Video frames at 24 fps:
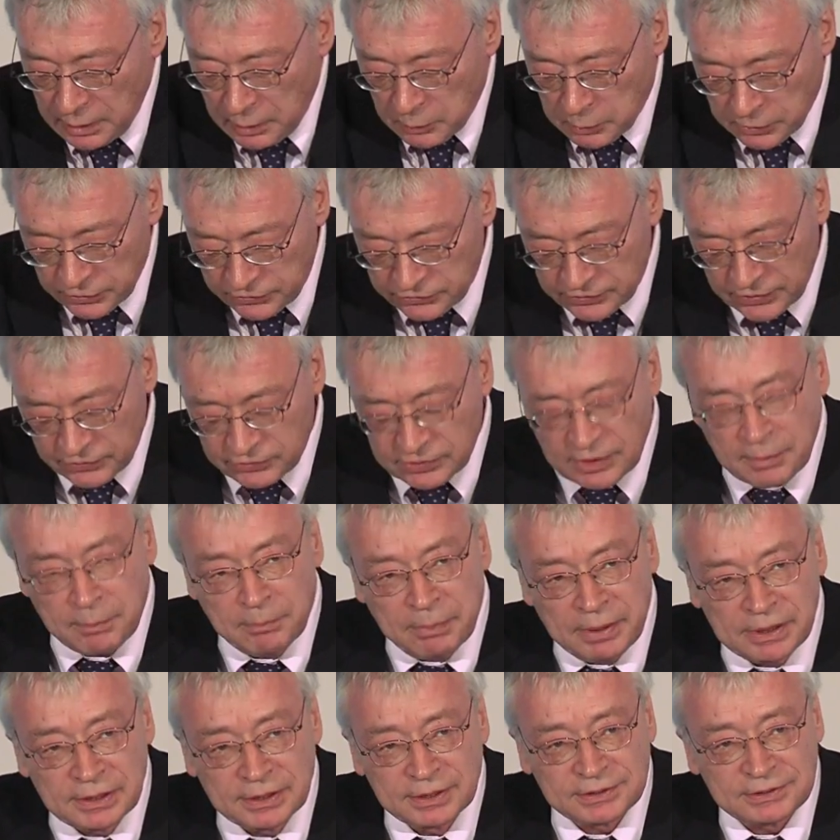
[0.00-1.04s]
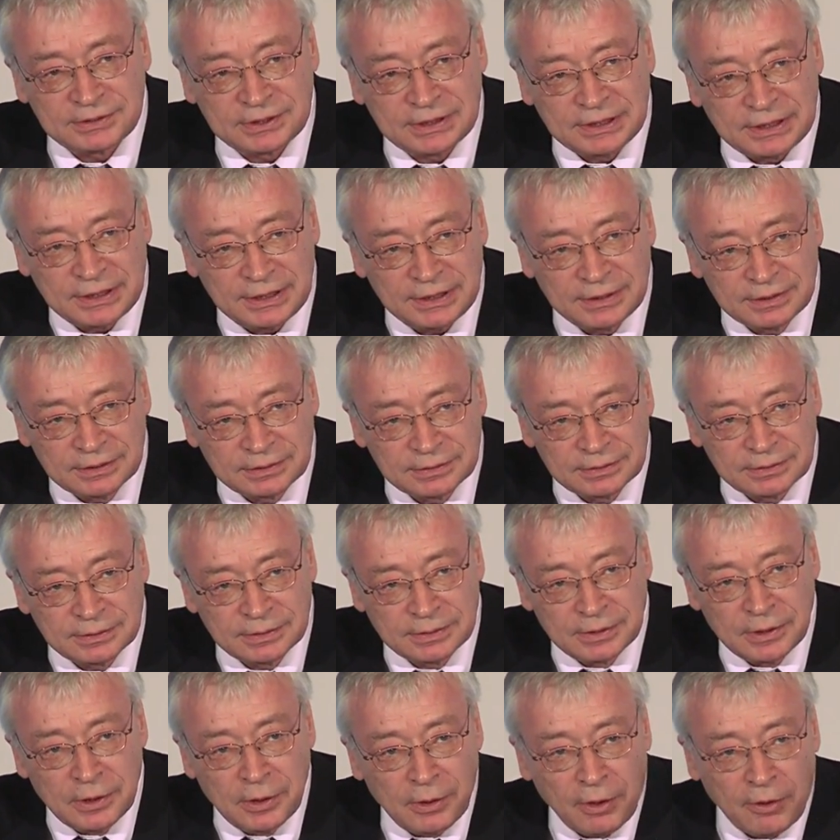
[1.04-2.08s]
With this ability
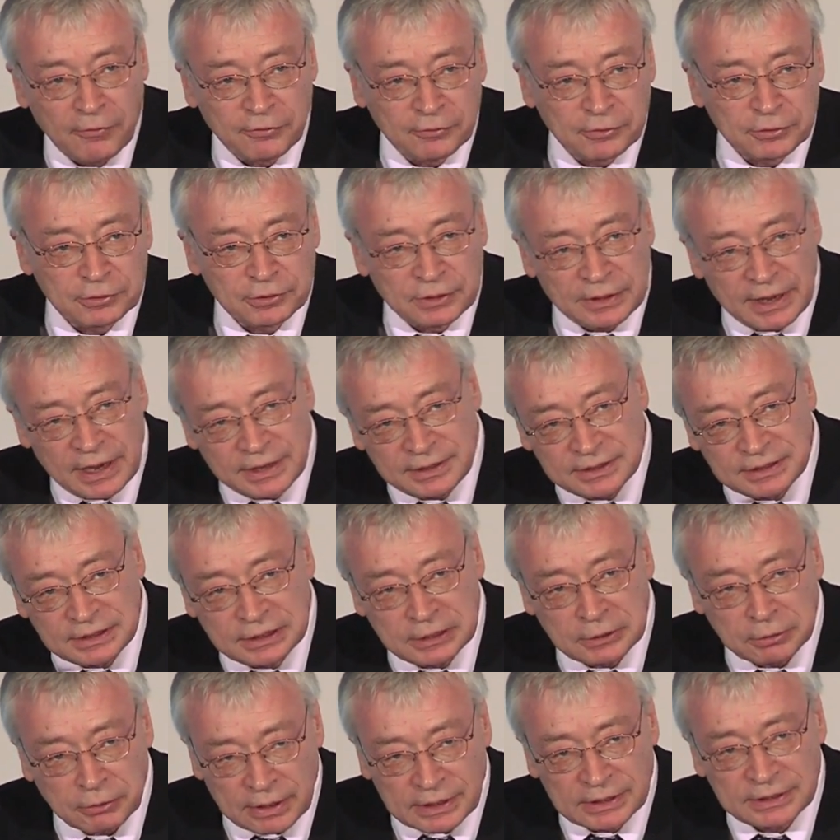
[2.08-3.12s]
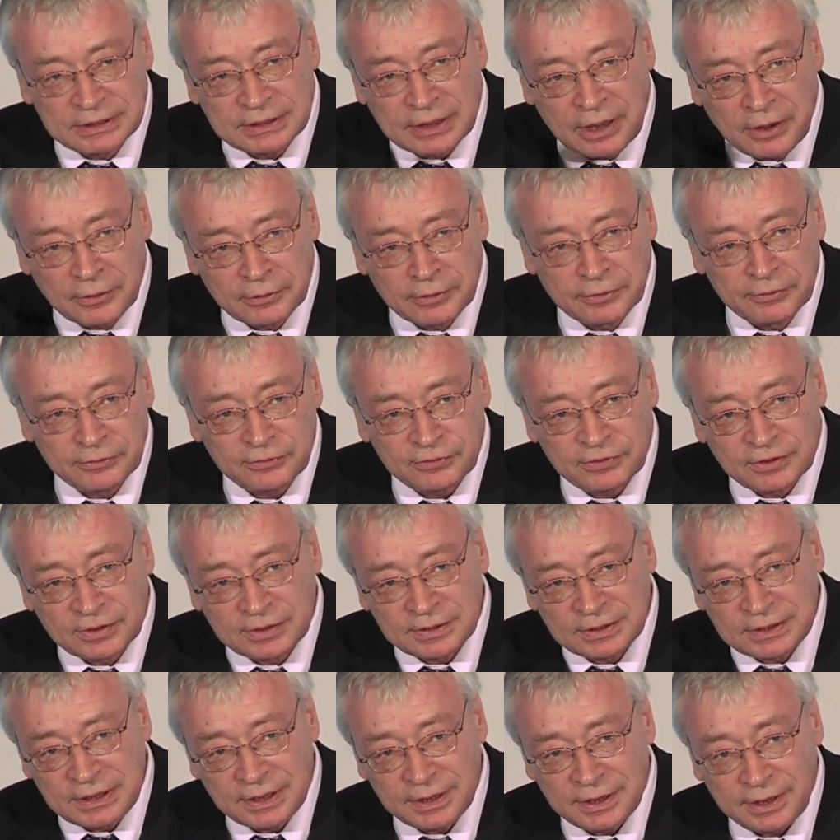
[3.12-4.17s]
of creating credit out of
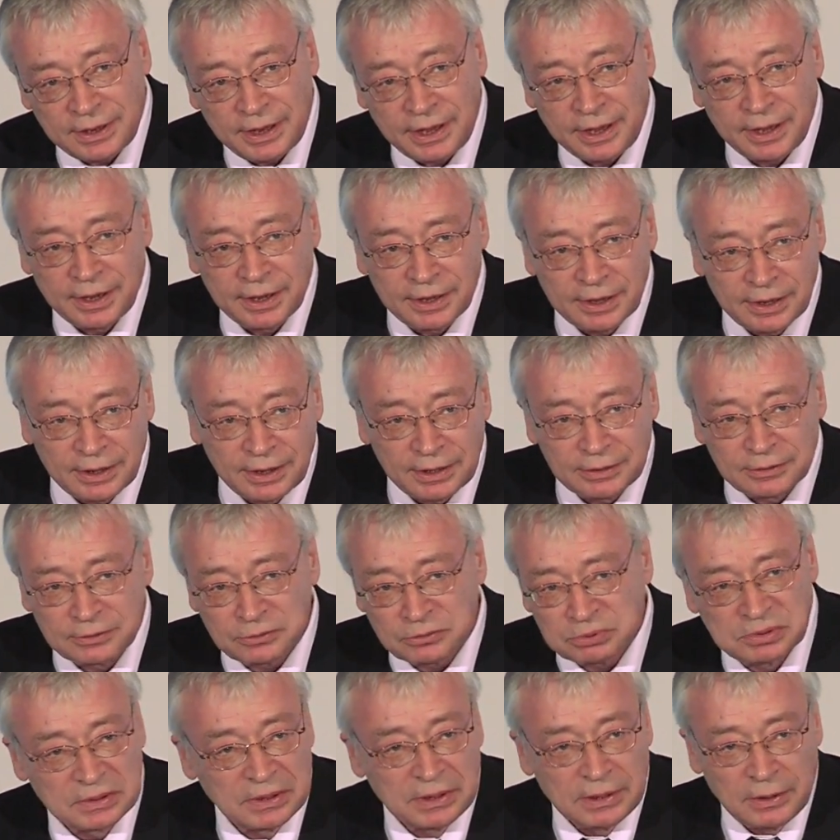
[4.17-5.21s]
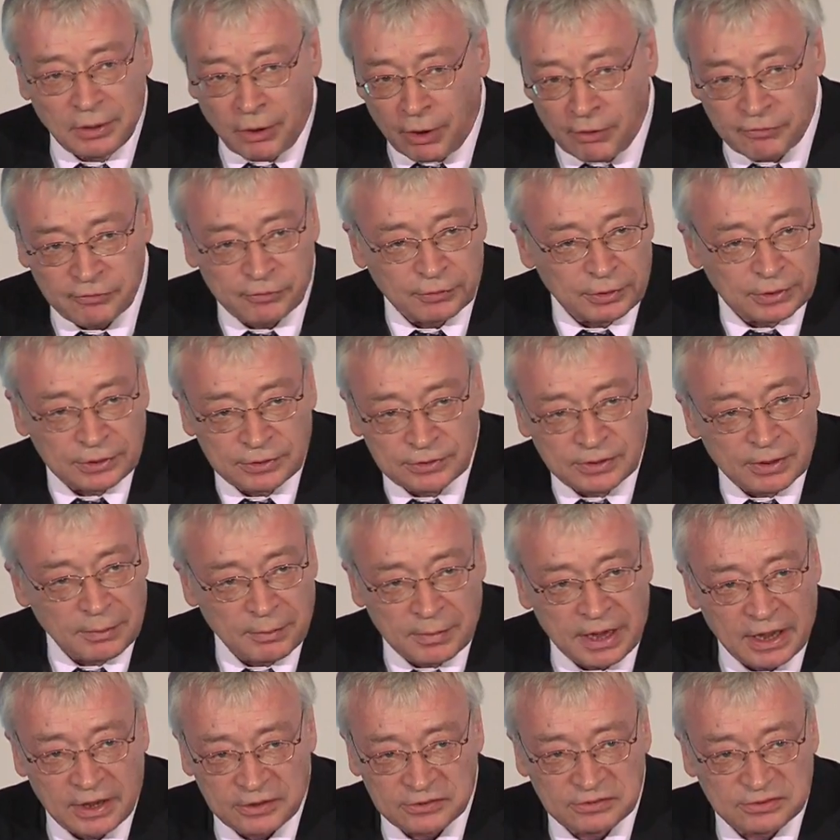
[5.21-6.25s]
thin air and offering them
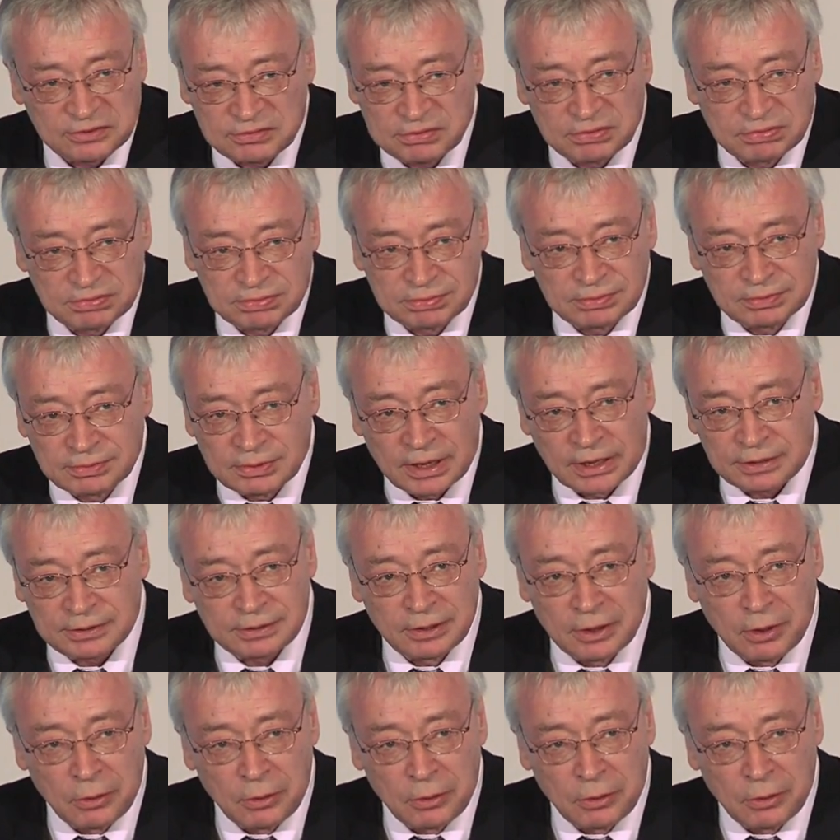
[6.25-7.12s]
as that